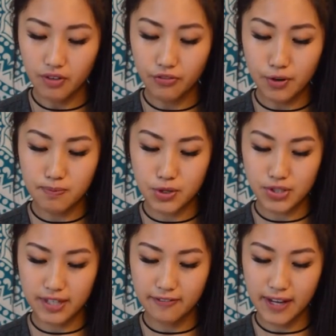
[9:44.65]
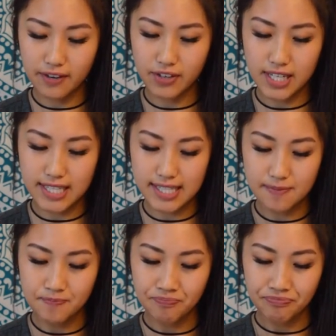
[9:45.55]
For music favorites,
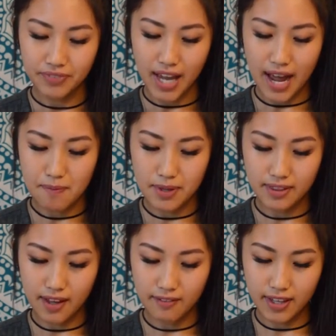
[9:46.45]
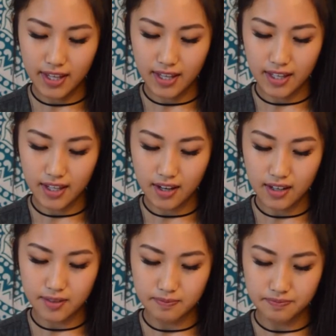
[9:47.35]
I've been loving
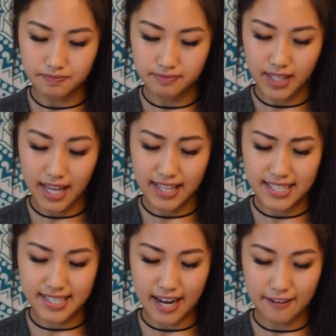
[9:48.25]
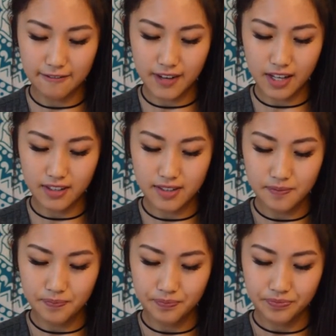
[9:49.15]
Hailey Steinfeld.
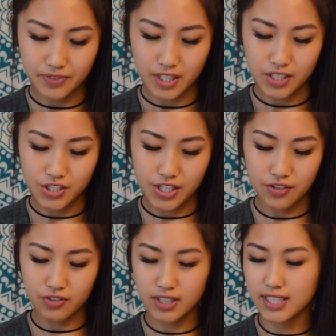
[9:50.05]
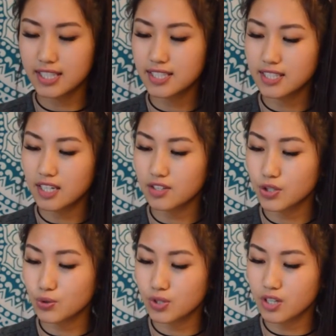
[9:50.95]
She released
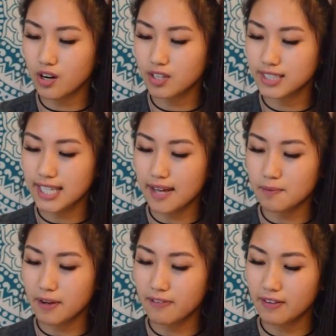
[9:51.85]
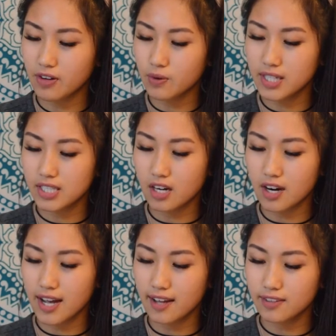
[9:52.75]
new songs, and my favorite ones
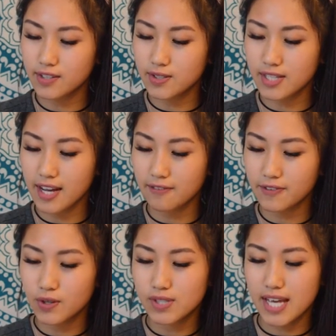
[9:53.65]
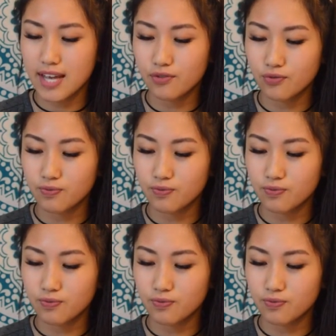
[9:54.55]
are Hell Knows and Headphones and